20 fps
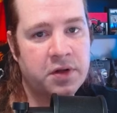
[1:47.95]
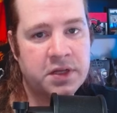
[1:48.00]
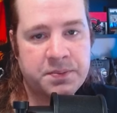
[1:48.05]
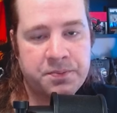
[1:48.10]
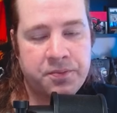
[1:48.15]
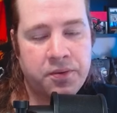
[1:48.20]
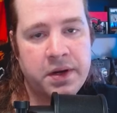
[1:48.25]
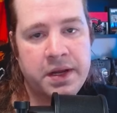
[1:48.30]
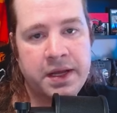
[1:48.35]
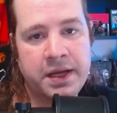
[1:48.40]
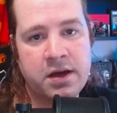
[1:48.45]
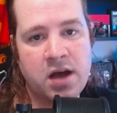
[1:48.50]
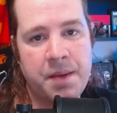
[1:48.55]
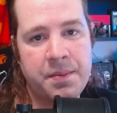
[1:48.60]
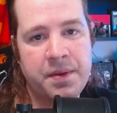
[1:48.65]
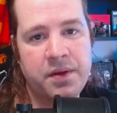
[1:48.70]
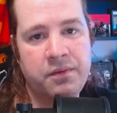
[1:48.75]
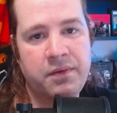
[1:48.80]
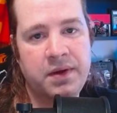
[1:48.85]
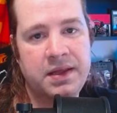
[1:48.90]
It's pretty
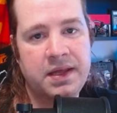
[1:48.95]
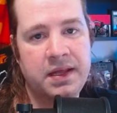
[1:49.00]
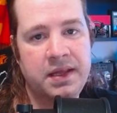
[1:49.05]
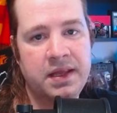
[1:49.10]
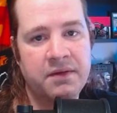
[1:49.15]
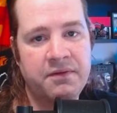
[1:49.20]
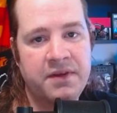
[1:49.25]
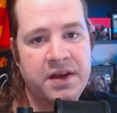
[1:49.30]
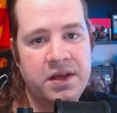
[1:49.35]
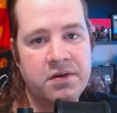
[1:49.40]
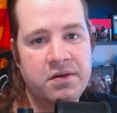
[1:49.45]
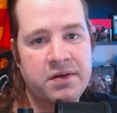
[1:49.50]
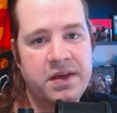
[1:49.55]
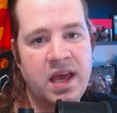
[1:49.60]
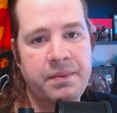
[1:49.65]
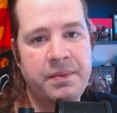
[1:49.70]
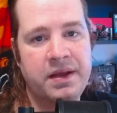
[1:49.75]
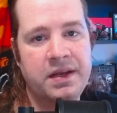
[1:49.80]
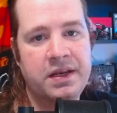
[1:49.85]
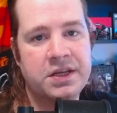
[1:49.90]
common within the video
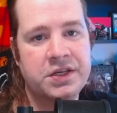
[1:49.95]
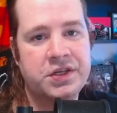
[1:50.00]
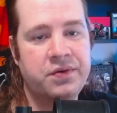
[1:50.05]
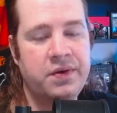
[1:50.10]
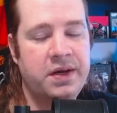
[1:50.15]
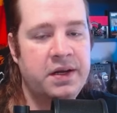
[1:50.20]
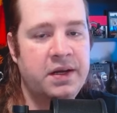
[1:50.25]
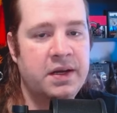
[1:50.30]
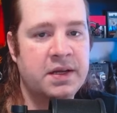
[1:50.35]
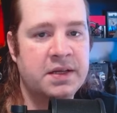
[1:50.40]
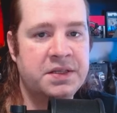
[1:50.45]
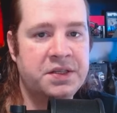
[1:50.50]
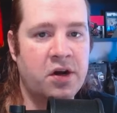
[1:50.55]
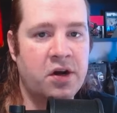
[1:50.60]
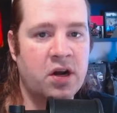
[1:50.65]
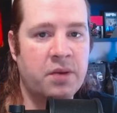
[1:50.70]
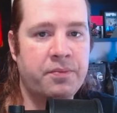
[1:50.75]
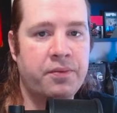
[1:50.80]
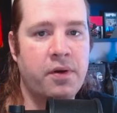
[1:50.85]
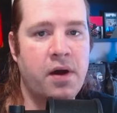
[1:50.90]
game industry to
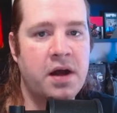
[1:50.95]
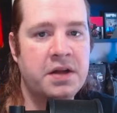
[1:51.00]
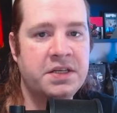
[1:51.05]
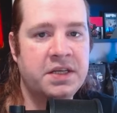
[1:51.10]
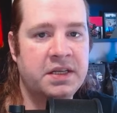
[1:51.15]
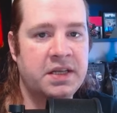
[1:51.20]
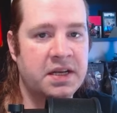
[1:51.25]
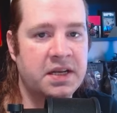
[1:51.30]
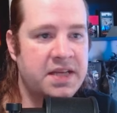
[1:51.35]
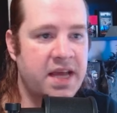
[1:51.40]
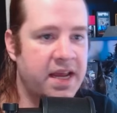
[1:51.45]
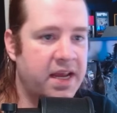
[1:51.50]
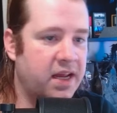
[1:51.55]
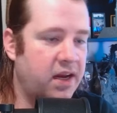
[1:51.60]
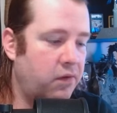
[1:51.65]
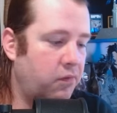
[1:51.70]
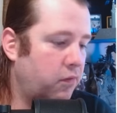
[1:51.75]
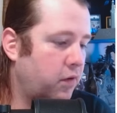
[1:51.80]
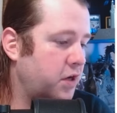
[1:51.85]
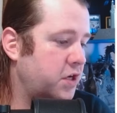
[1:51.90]
start a project and take it
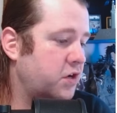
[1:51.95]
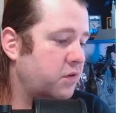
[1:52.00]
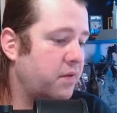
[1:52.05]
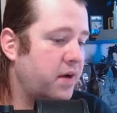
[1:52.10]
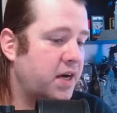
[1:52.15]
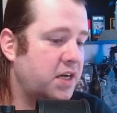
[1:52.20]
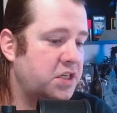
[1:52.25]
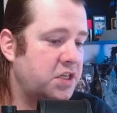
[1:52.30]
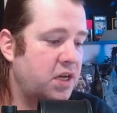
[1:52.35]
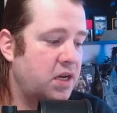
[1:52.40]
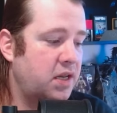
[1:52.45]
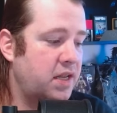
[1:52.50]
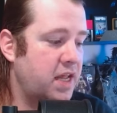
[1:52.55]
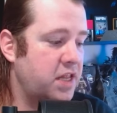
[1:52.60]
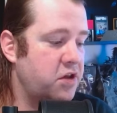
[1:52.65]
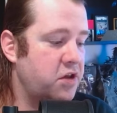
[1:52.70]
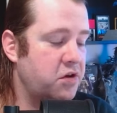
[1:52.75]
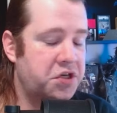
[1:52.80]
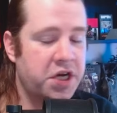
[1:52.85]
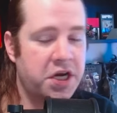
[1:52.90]
in one direction, then
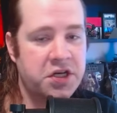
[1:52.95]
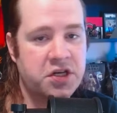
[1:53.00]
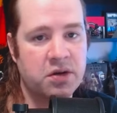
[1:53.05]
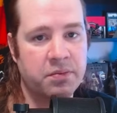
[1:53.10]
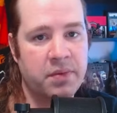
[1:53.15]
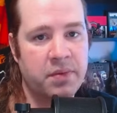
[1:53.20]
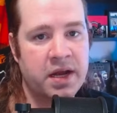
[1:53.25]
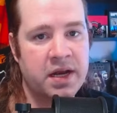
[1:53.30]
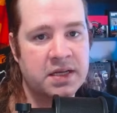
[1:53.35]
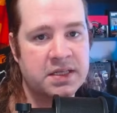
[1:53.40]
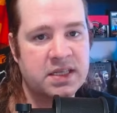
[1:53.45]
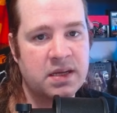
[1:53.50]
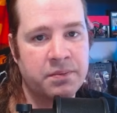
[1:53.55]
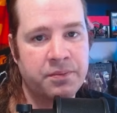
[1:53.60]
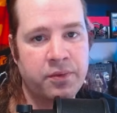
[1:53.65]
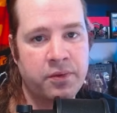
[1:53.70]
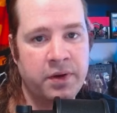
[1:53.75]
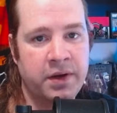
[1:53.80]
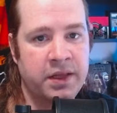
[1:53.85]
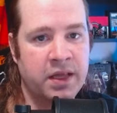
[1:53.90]
you change your mind at some
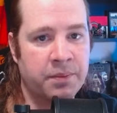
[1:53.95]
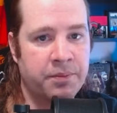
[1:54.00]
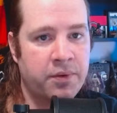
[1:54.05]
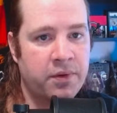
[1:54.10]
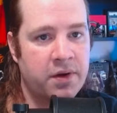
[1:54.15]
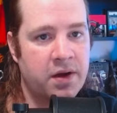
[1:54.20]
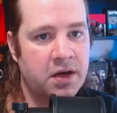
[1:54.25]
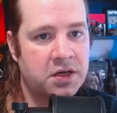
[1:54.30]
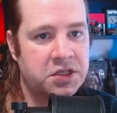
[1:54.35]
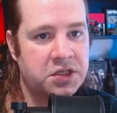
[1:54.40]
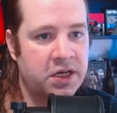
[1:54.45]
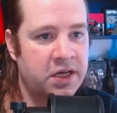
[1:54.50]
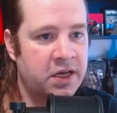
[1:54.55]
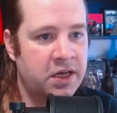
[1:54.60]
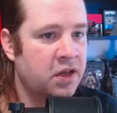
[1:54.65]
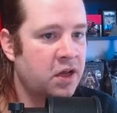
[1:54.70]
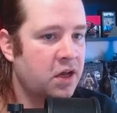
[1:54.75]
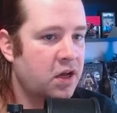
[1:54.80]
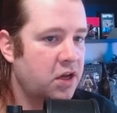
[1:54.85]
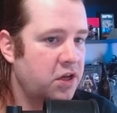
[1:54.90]
point in the production,
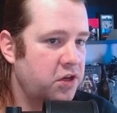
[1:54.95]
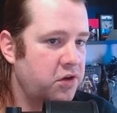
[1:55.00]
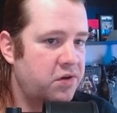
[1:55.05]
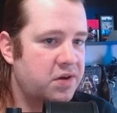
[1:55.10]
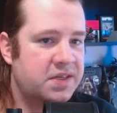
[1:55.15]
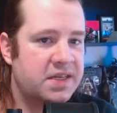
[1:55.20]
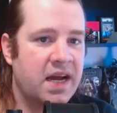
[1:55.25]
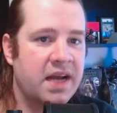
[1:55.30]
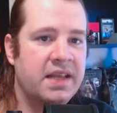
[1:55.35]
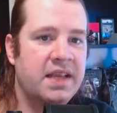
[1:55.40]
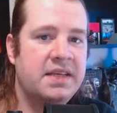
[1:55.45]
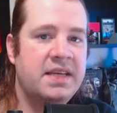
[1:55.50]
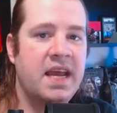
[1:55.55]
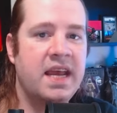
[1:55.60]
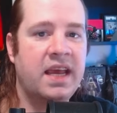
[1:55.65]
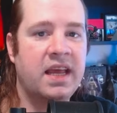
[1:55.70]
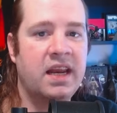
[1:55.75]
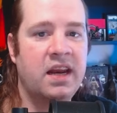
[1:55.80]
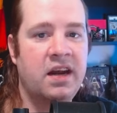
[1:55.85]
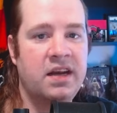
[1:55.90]
and you decide to
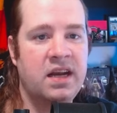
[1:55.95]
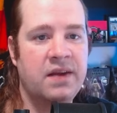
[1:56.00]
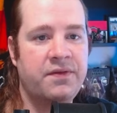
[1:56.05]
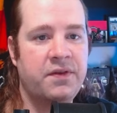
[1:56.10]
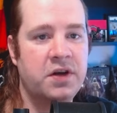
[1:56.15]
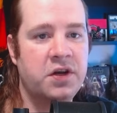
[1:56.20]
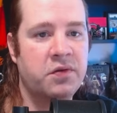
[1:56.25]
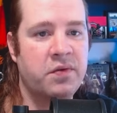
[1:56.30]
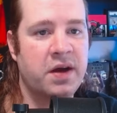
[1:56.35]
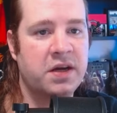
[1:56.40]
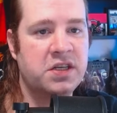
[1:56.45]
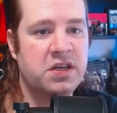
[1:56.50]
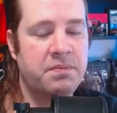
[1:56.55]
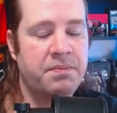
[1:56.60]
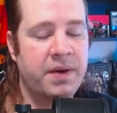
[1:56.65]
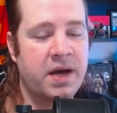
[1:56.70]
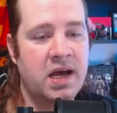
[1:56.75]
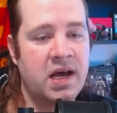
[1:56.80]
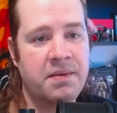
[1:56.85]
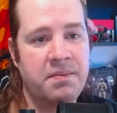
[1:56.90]
take it in a different direction,
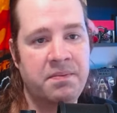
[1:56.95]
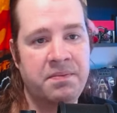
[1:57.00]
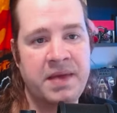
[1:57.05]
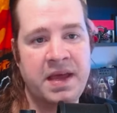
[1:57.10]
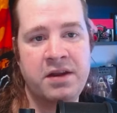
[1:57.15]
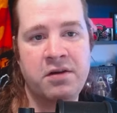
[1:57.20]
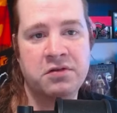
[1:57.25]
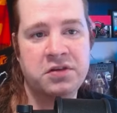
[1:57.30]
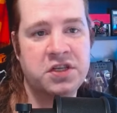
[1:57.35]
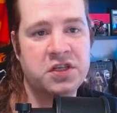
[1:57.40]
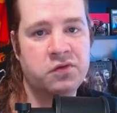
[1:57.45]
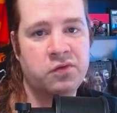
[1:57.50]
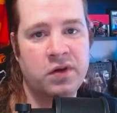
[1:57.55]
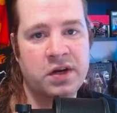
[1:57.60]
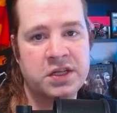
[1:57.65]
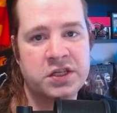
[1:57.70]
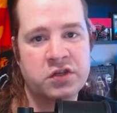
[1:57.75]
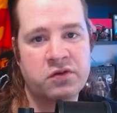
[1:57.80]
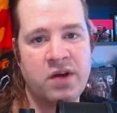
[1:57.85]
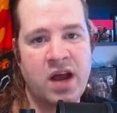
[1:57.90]
but they don't just want
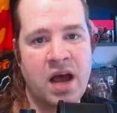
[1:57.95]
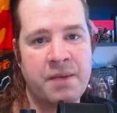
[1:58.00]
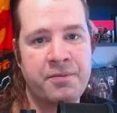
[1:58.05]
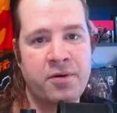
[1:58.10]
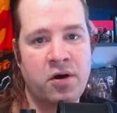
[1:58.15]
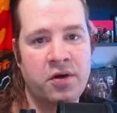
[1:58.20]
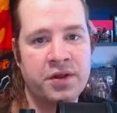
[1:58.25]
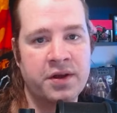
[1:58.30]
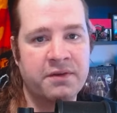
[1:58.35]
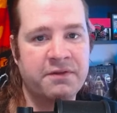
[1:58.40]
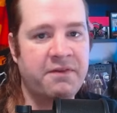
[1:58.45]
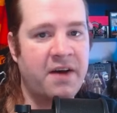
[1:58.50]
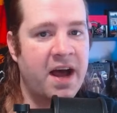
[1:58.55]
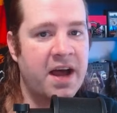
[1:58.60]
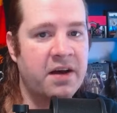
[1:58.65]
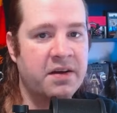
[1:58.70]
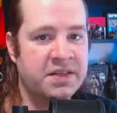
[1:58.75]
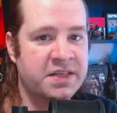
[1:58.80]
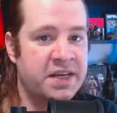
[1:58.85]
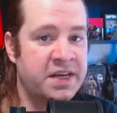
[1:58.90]
to scrap all their
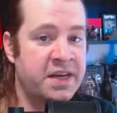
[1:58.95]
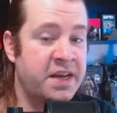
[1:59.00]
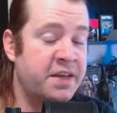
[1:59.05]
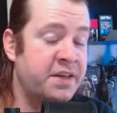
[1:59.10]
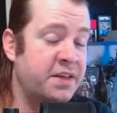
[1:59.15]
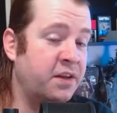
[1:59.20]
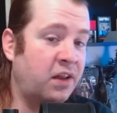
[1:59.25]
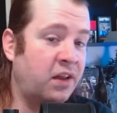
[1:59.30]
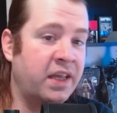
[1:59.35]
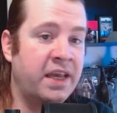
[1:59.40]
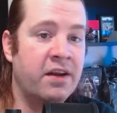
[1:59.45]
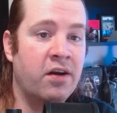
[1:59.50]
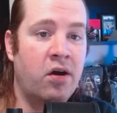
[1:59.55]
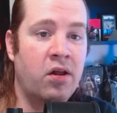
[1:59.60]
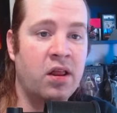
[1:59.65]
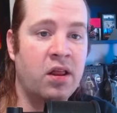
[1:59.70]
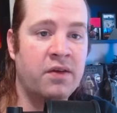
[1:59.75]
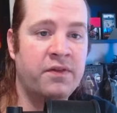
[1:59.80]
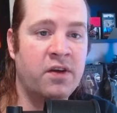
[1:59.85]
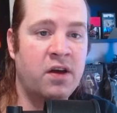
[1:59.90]
files and then delete
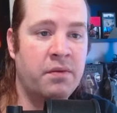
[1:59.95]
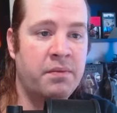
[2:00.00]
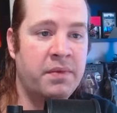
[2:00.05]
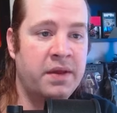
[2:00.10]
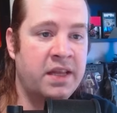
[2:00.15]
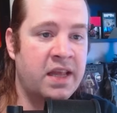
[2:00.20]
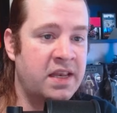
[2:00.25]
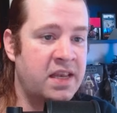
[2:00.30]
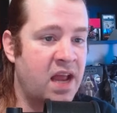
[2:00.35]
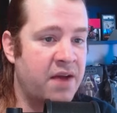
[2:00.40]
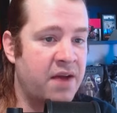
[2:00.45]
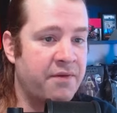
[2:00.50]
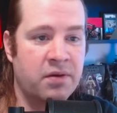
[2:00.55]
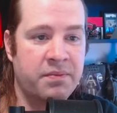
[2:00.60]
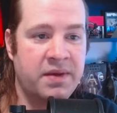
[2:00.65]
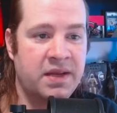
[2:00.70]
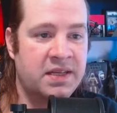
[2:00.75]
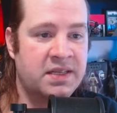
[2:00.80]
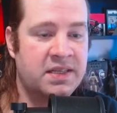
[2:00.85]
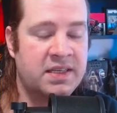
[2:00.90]
all of them and then never to
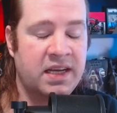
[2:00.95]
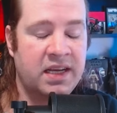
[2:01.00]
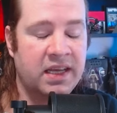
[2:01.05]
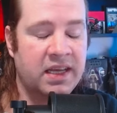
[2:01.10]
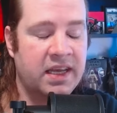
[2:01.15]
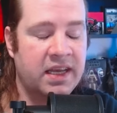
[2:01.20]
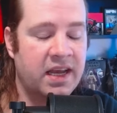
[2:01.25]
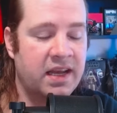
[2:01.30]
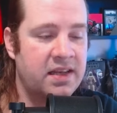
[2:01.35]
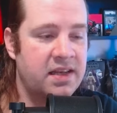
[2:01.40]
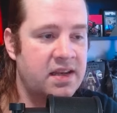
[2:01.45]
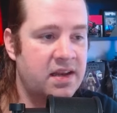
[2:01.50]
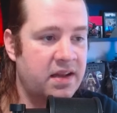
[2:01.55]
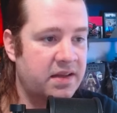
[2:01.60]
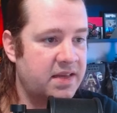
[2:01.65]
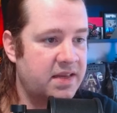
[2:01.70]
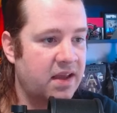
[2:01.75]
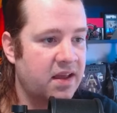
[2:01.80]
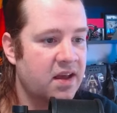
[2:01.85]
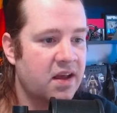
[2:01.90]
be seen again. It's
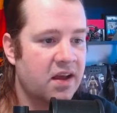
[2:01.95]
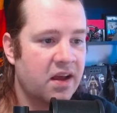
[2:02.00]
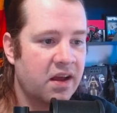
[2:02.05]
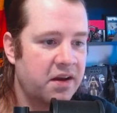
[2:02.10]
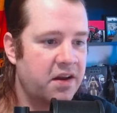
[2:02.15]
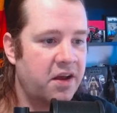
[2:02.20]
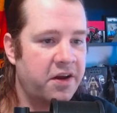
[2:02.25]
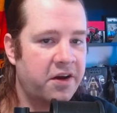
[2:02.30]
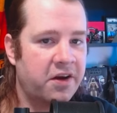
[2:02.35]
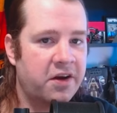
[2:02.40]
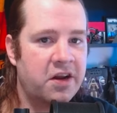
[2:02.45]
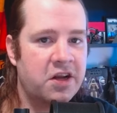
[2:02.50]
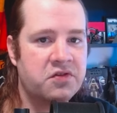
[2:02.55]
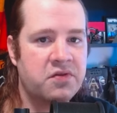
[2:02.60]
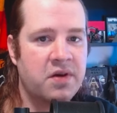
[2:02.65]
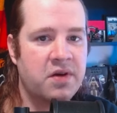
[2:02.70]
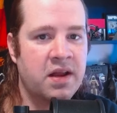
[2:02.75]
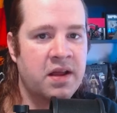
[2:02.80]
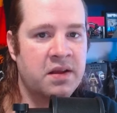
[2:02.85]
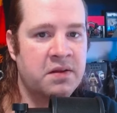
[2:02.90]
like, no, you're going to
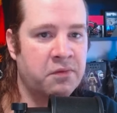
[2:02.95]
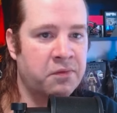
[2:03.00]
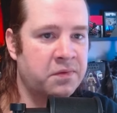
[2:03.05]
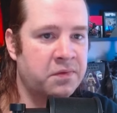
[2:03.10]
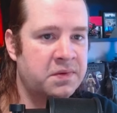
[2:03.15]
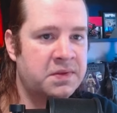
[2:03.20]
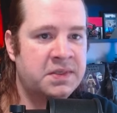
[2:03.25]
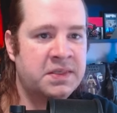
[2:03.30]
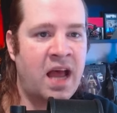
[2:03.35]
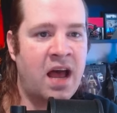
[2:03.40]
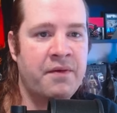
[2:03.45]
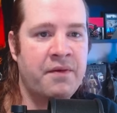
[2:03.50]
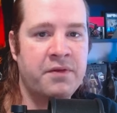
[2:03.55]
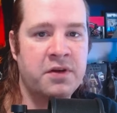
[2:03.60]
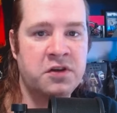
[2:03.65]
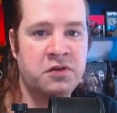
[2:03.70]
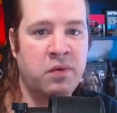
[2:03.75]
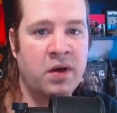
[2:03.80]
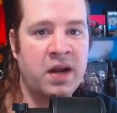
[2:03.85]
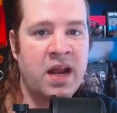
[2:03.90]
try to
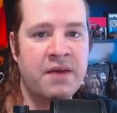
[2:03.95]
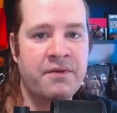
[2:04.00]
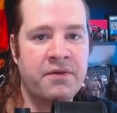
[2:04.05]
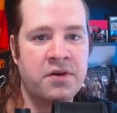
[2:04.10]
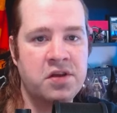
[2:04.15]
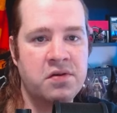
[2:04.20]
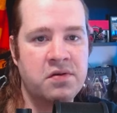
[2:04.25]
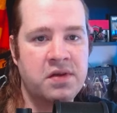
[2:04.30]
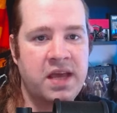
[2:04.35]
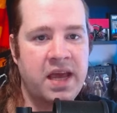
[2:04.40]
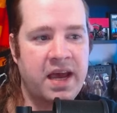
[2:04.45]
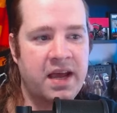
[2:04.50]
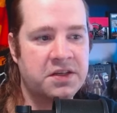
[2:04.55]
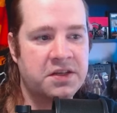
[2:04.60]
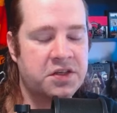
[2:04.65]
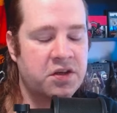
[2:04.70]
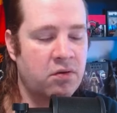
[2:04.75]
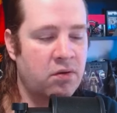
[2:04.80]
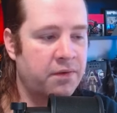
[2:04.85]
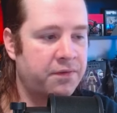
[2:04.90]
salvage whatever you can.
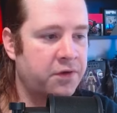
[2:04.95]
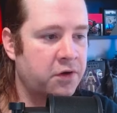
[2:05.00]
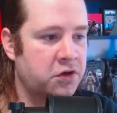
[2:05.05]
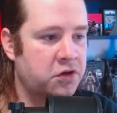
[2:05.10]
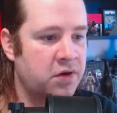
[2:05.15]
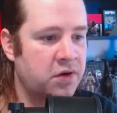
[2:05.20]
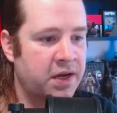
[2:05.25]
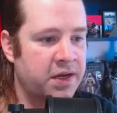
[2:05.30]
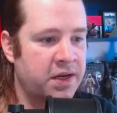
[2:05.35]
So if they're trying